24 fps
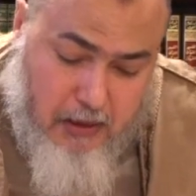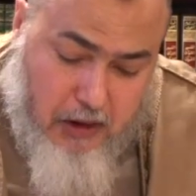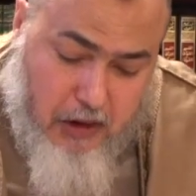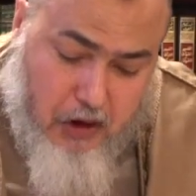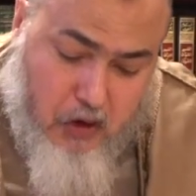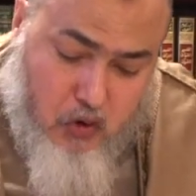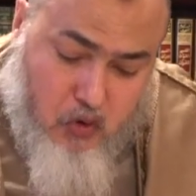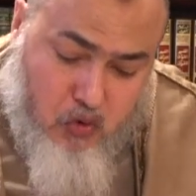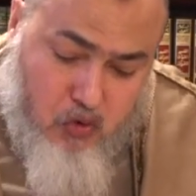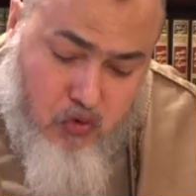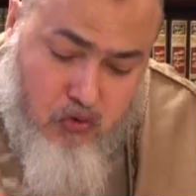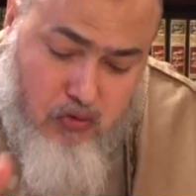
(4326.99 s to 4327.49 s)

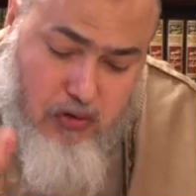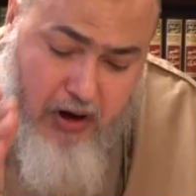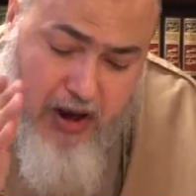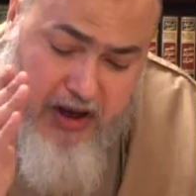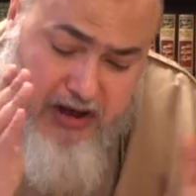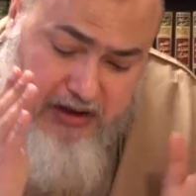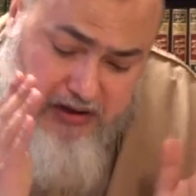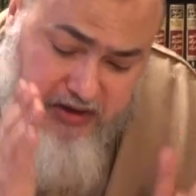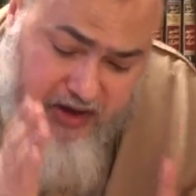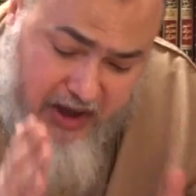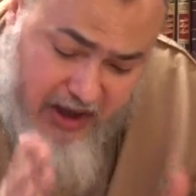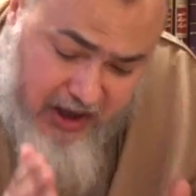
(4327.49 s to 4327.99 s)

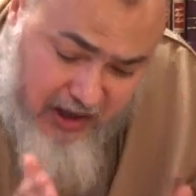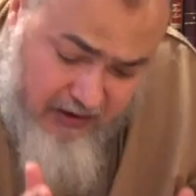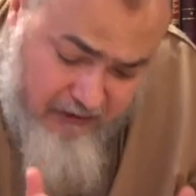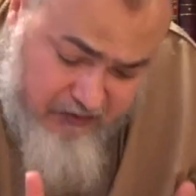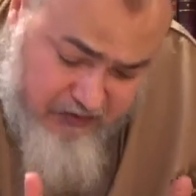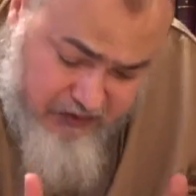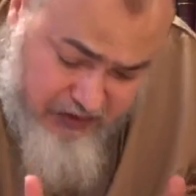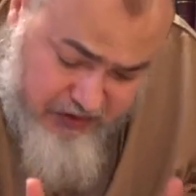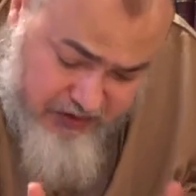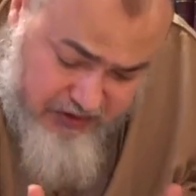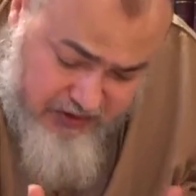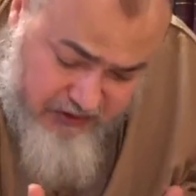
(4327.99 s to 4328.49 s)
right
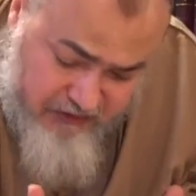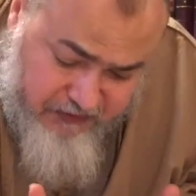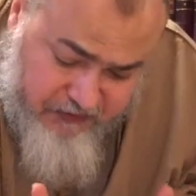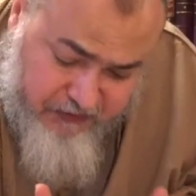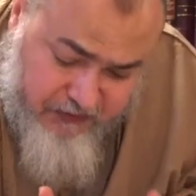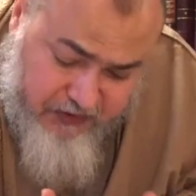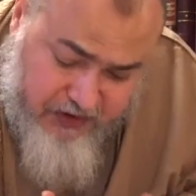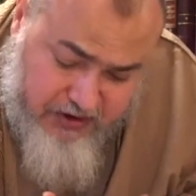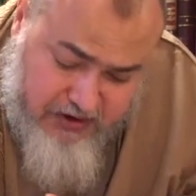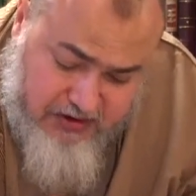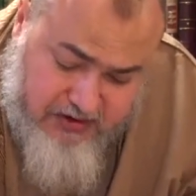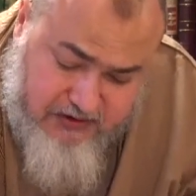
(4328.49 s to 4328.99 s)
after the
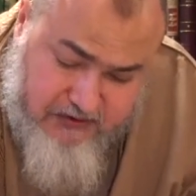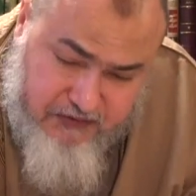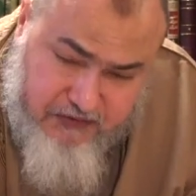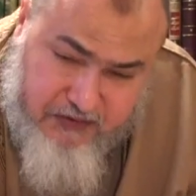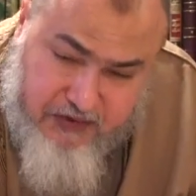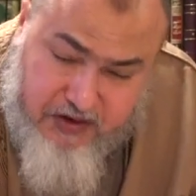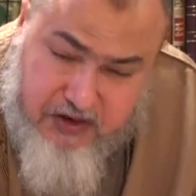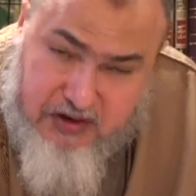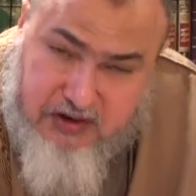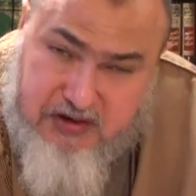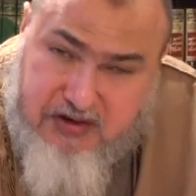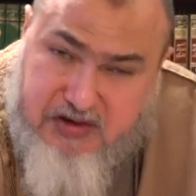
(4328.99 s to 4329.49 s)
first
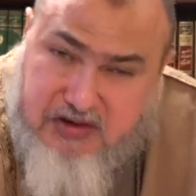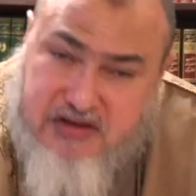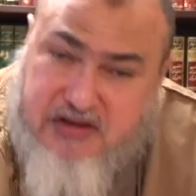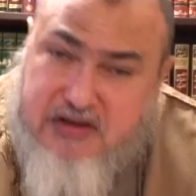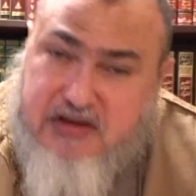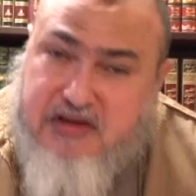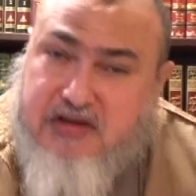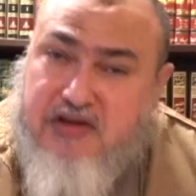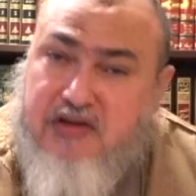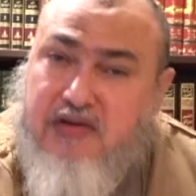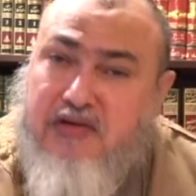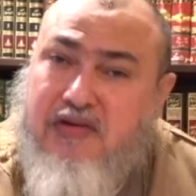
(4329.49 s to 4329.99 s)

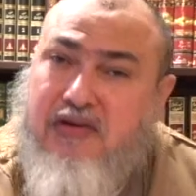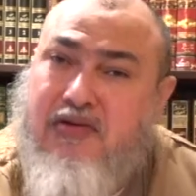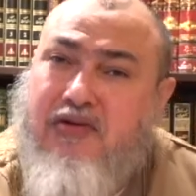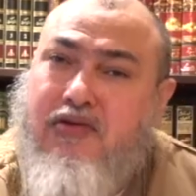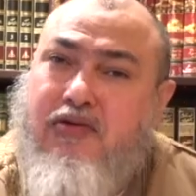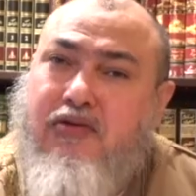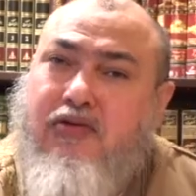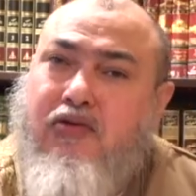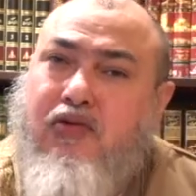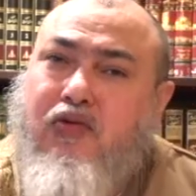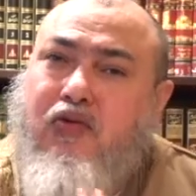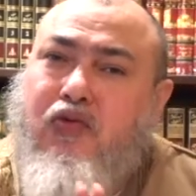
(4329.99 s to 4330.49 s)
verse,
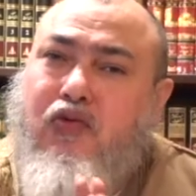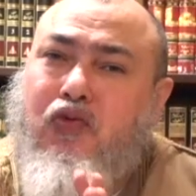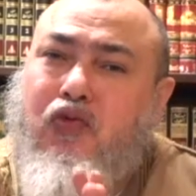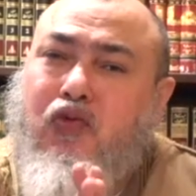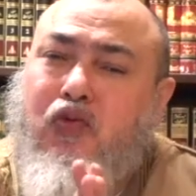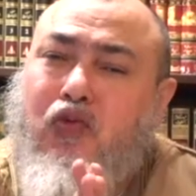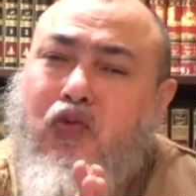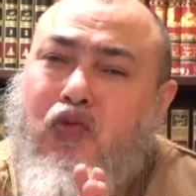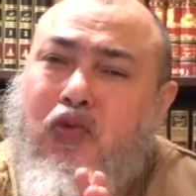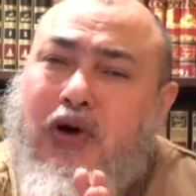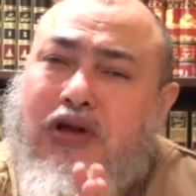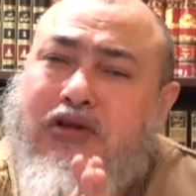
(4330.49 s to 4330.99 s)

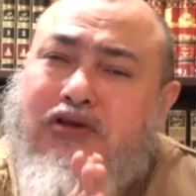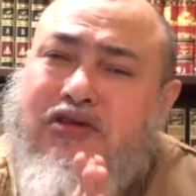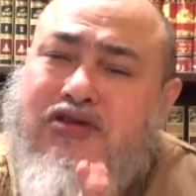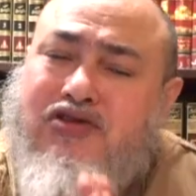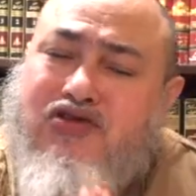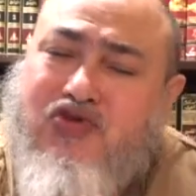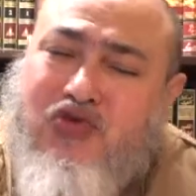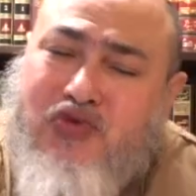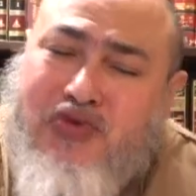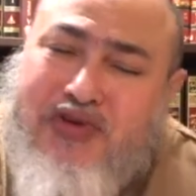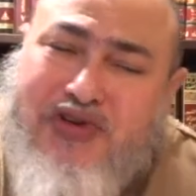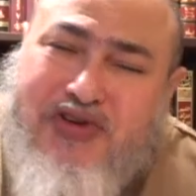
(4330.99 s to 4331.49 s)
what does
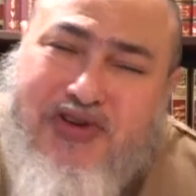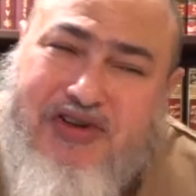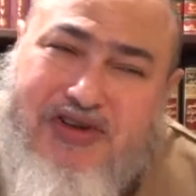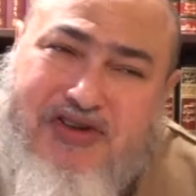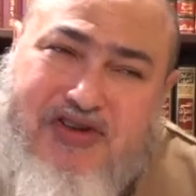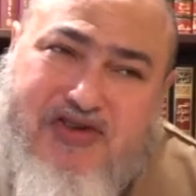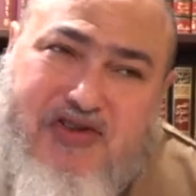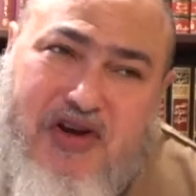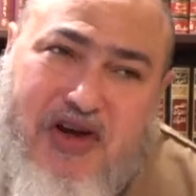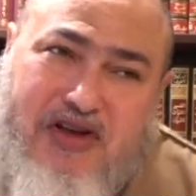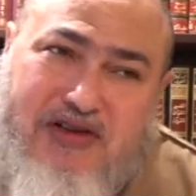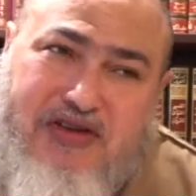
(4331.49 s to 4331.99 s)
Surah
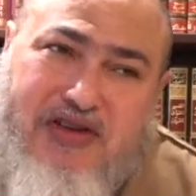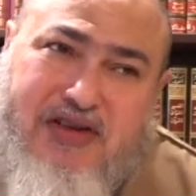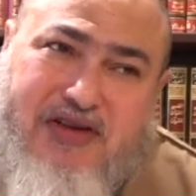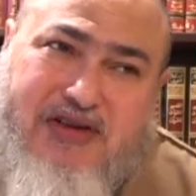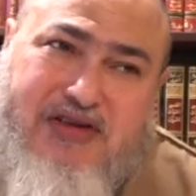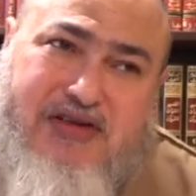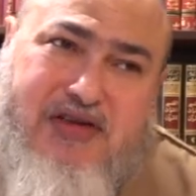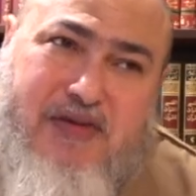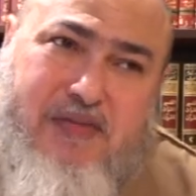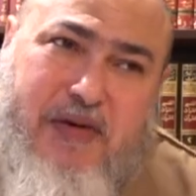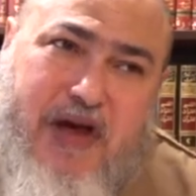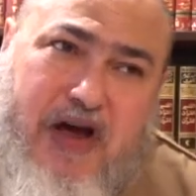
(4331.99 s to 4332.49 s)
Al-Isra tell
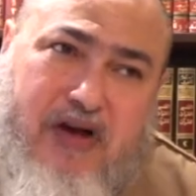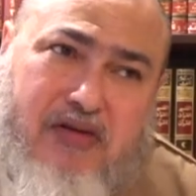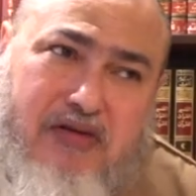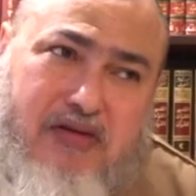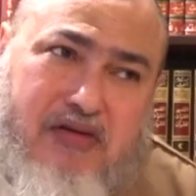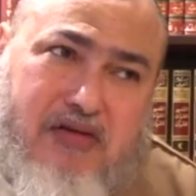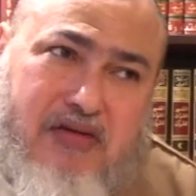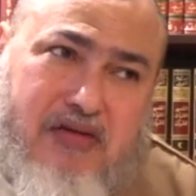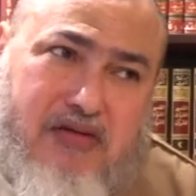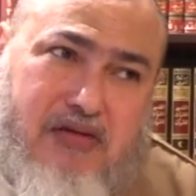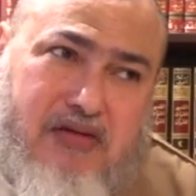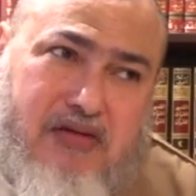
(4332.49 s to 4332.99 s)
us about?